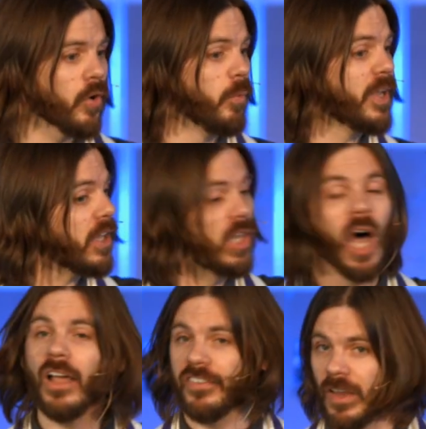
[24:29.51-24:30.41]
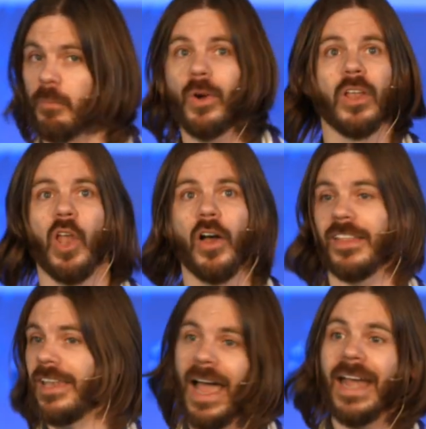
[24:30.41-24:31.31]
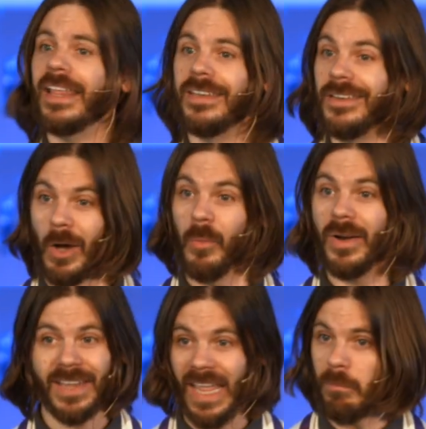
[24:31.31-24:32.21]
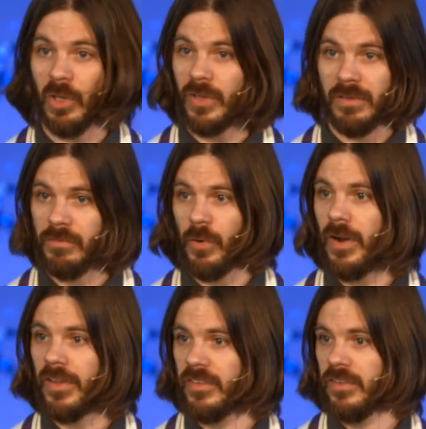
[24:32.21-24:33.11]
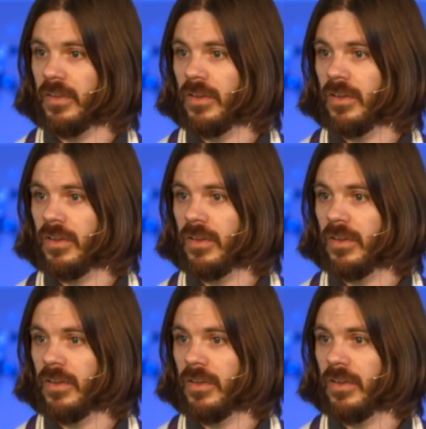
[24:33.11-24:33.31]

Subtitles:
or we got lost somewhere along the line and no one came looking for us.